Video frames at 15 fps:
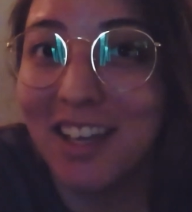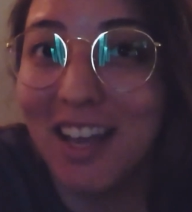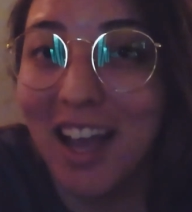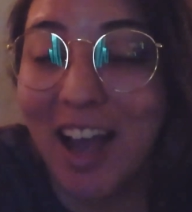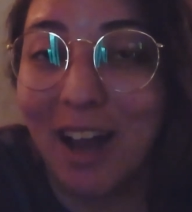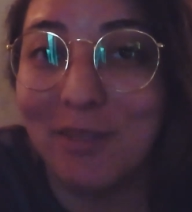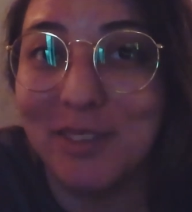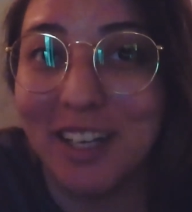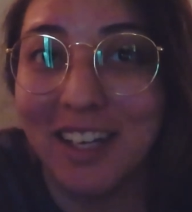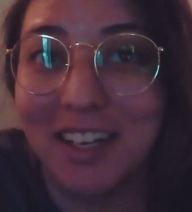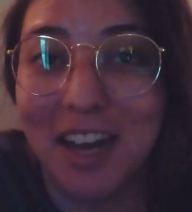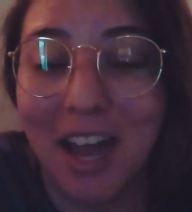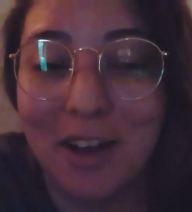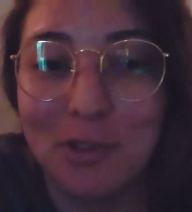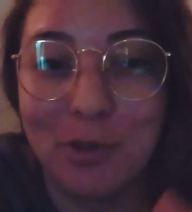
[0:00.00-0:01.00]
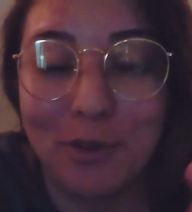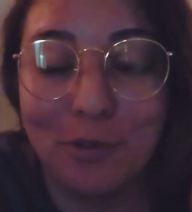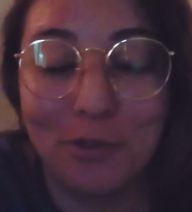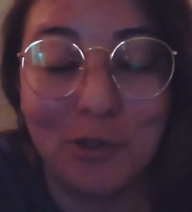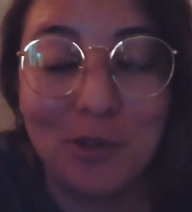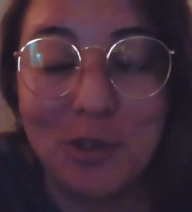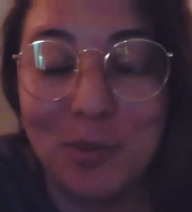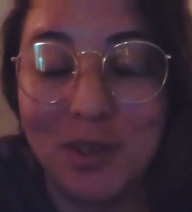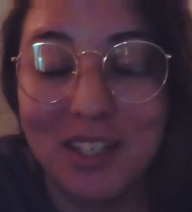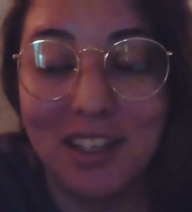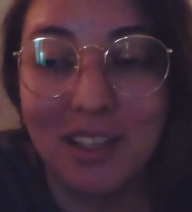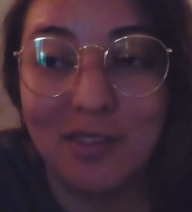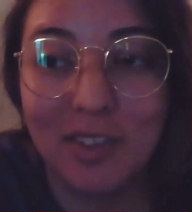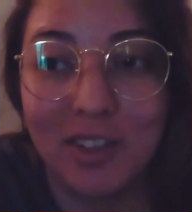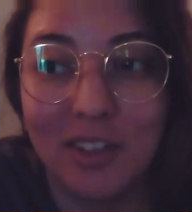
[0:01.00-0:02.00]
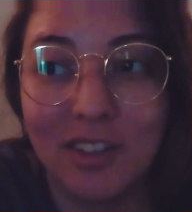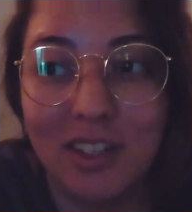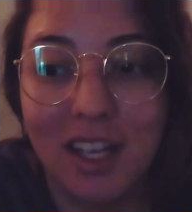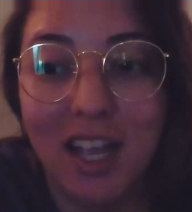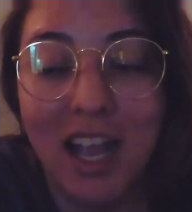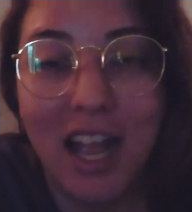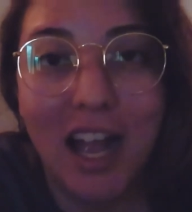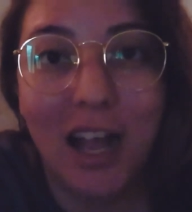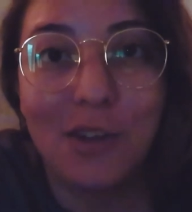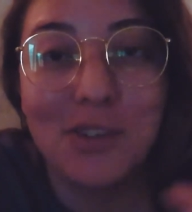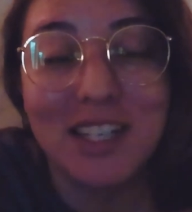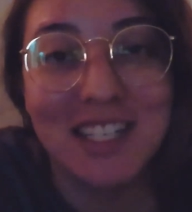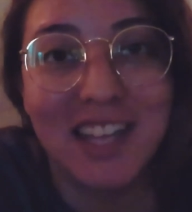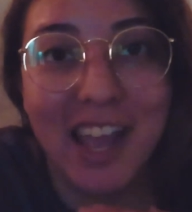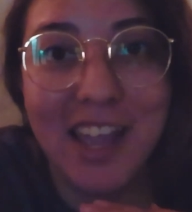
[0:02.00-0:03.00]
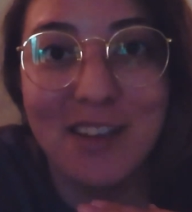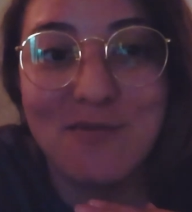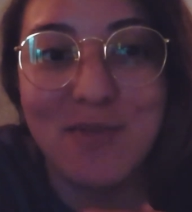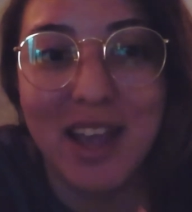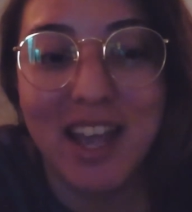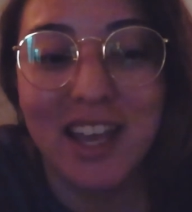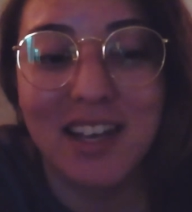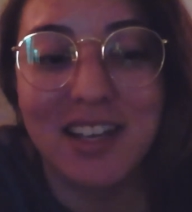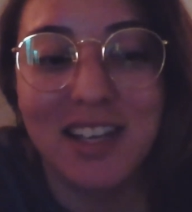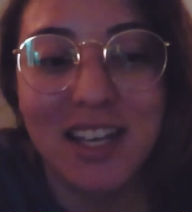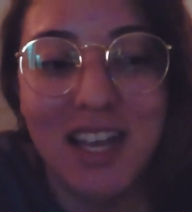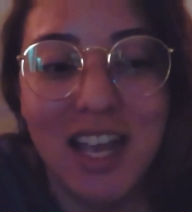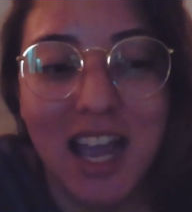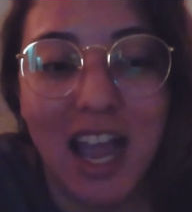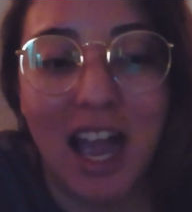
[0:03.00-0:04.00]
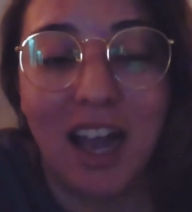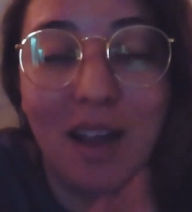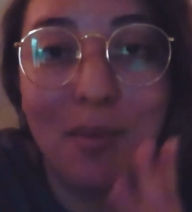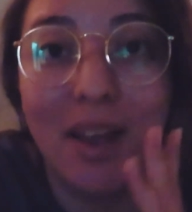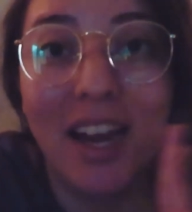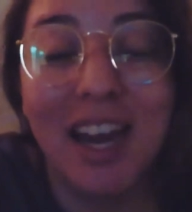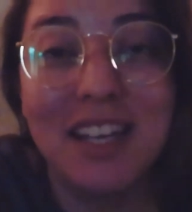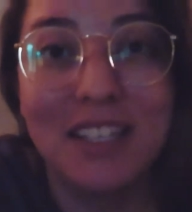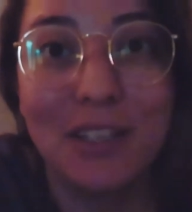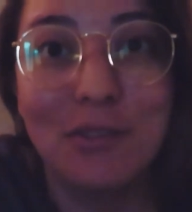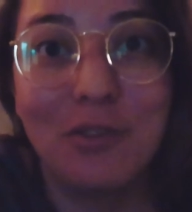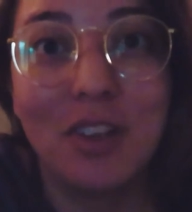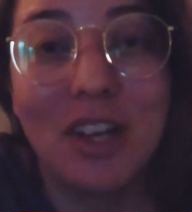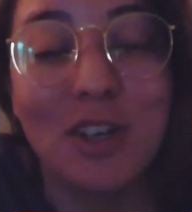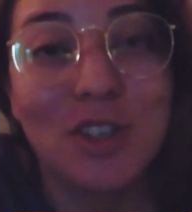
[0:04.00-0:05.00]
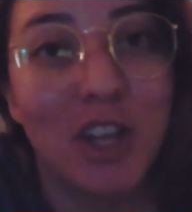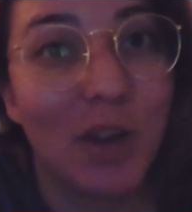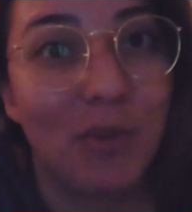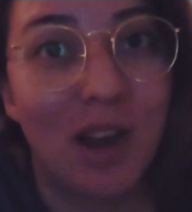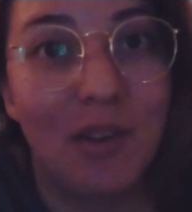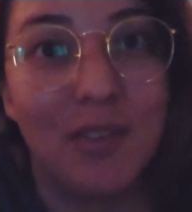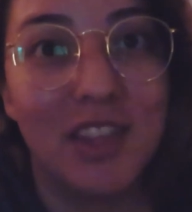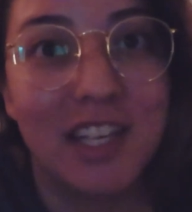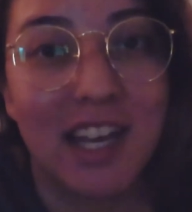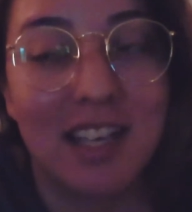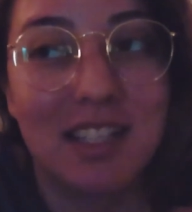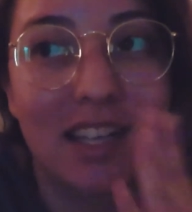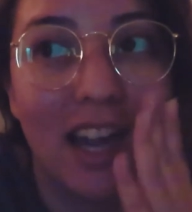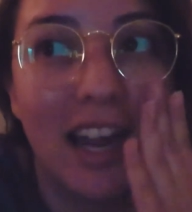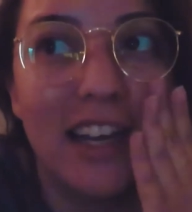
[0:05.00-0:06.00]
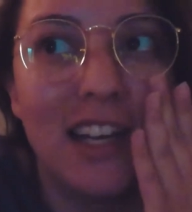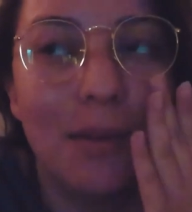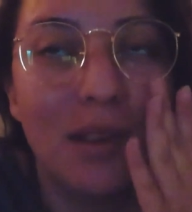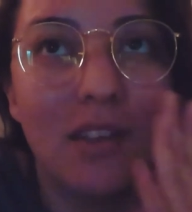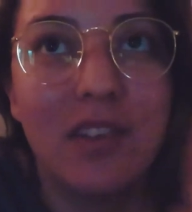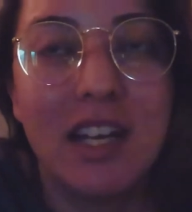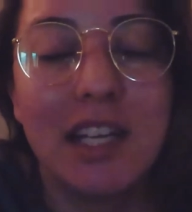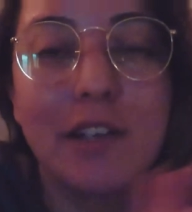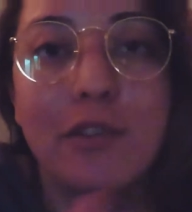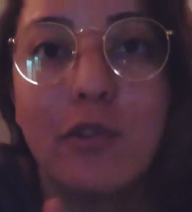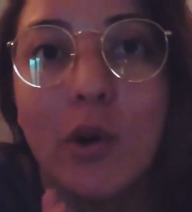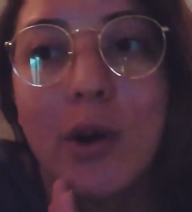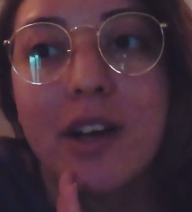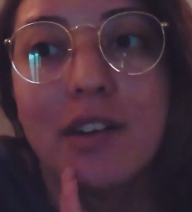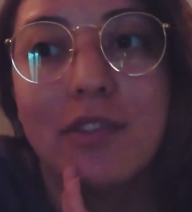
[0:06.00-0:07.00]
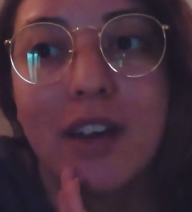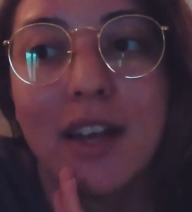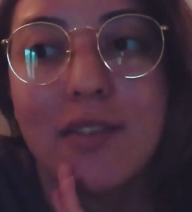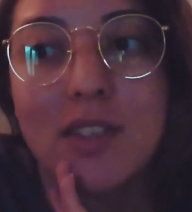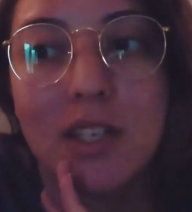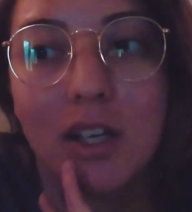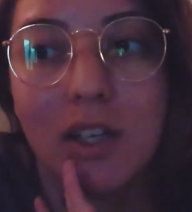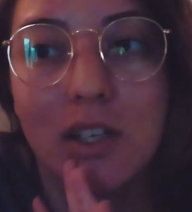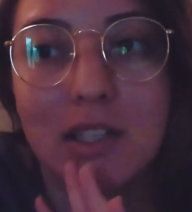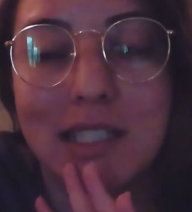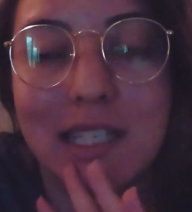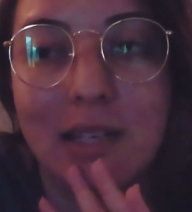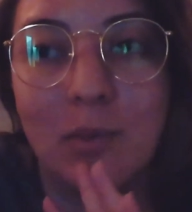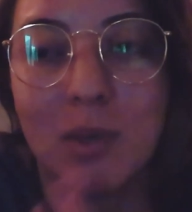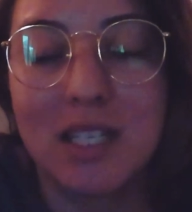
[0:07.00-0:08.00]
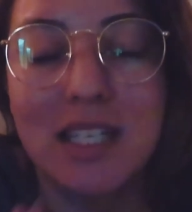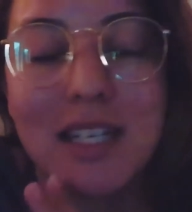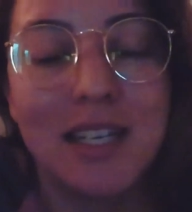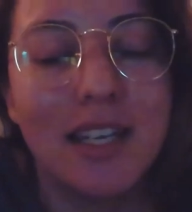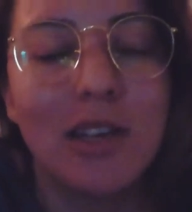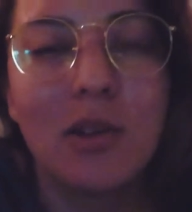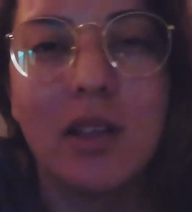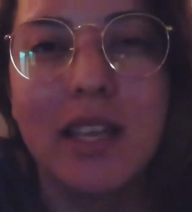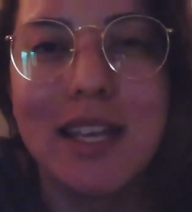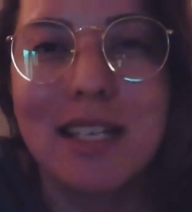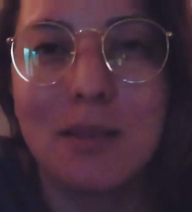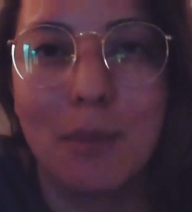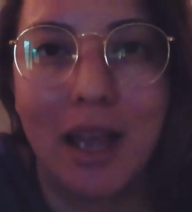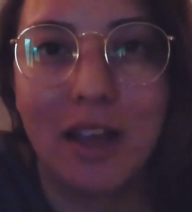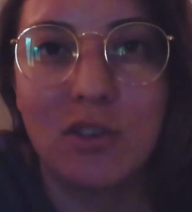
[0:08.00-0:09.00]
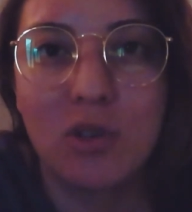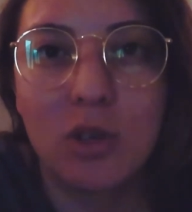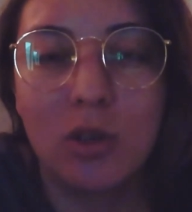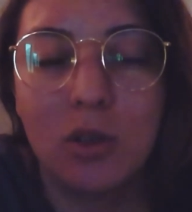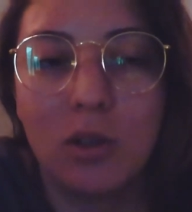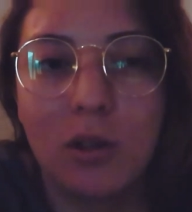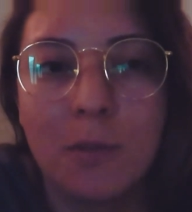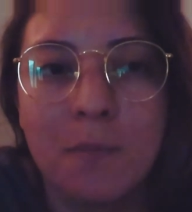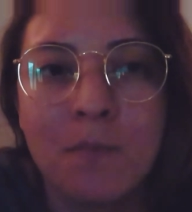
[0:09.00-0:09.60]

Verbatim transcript: I'm done. I just want food to be delivered. I want to stay in bed. Um, and I did finish Unravel the Dusk. I ended up giving it a 4 out of 5 stars. It wasn't nearly as magical